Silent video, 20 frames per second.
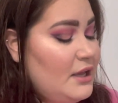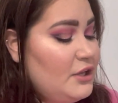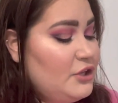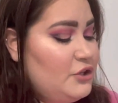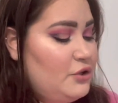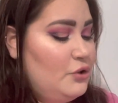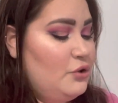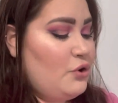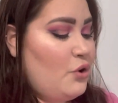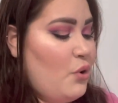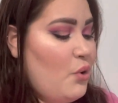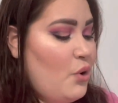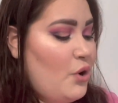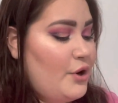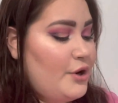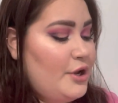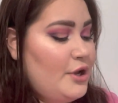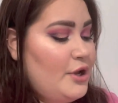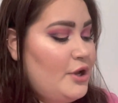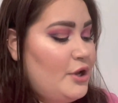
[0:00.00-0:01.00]

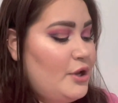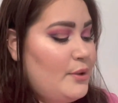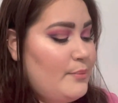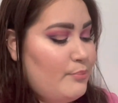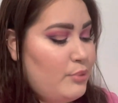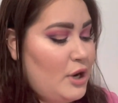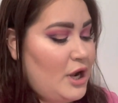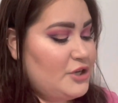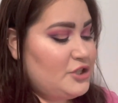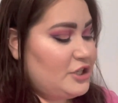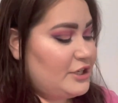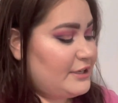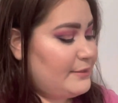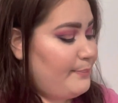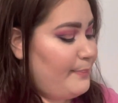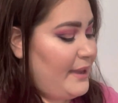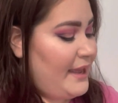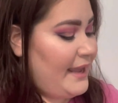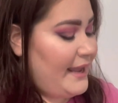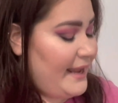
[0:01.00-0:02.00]
Unicorn Project
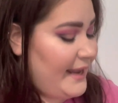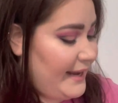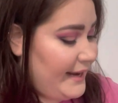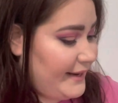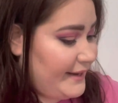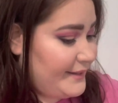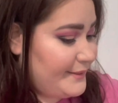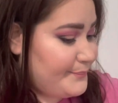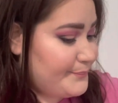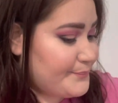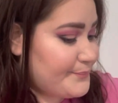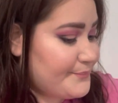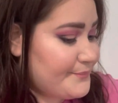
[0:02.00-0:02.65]
Pan.